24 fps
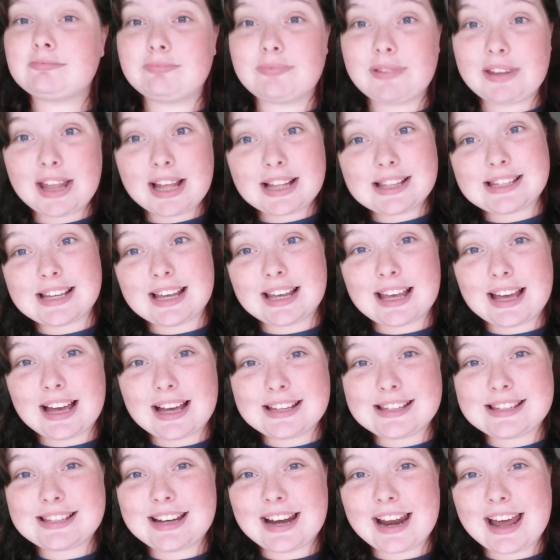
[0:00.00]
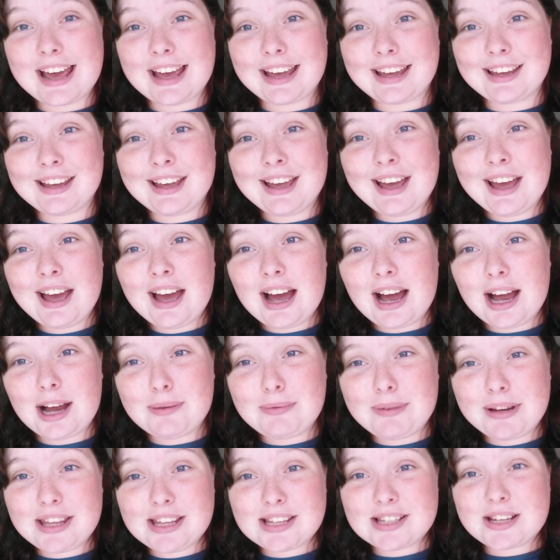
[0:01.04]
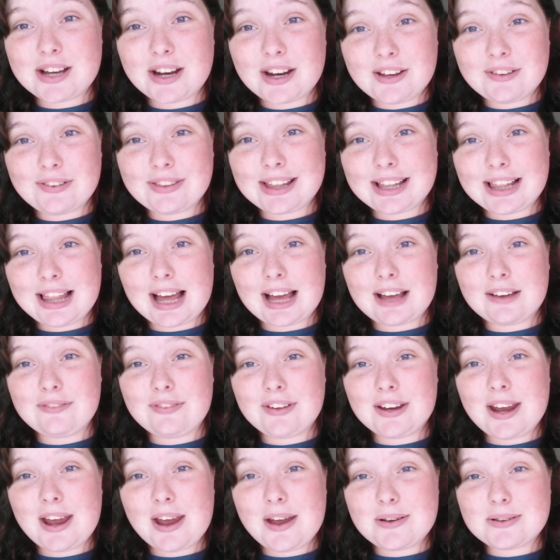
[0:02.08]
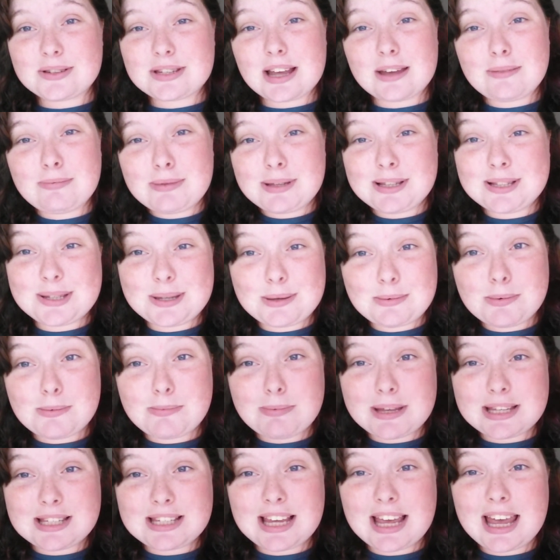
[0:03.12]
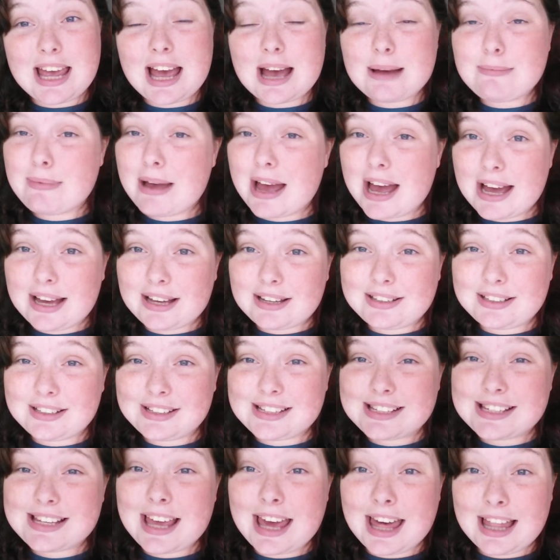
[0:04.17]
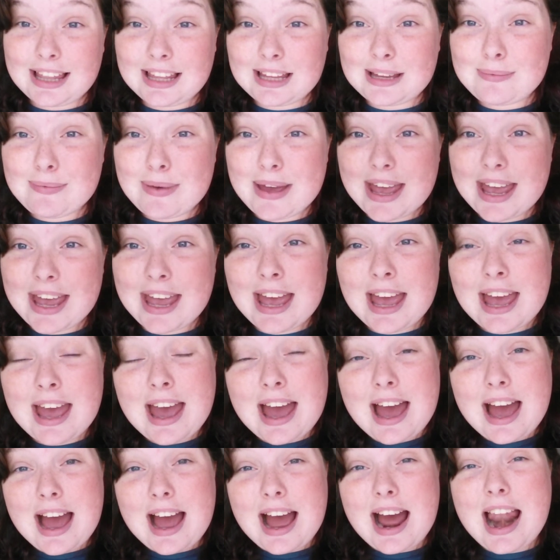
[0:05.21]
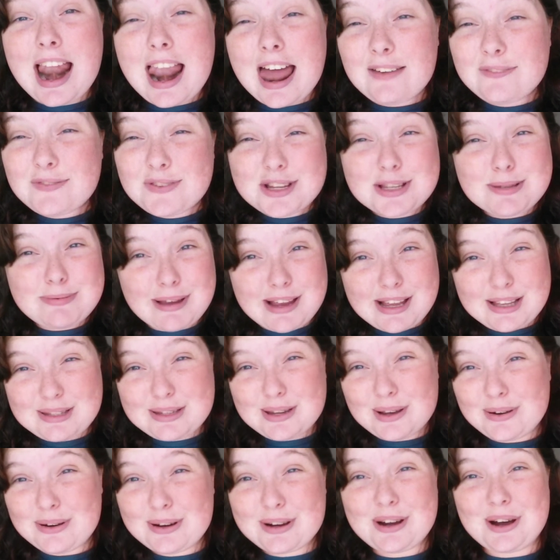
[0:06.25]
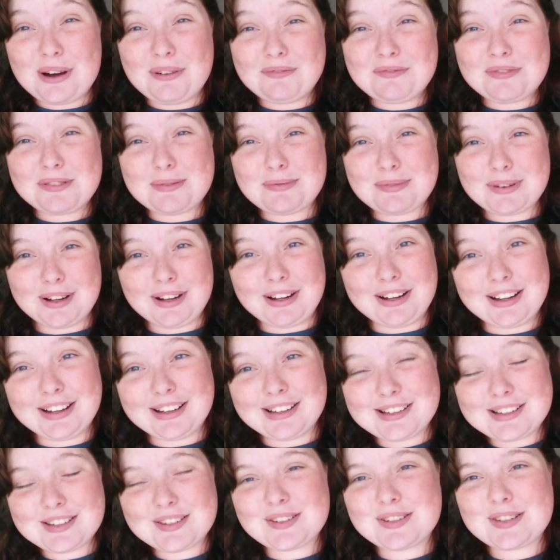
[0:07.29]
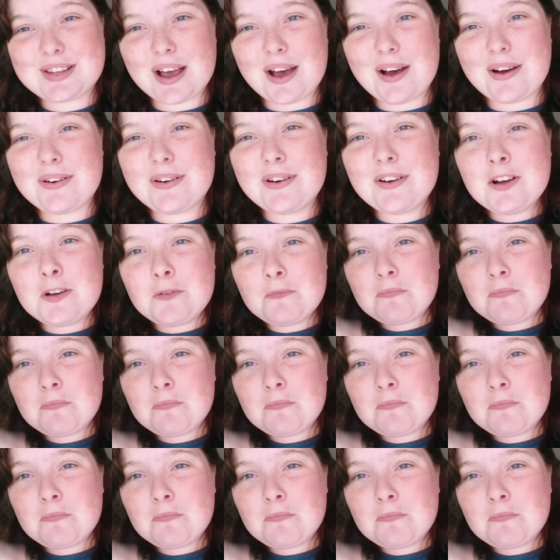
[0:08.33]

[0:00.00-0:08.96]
but that's it guys today. I'm really sorry for the lack of videos. I've been super busy and my ankle is killing me and I've just been so uncomfortable. So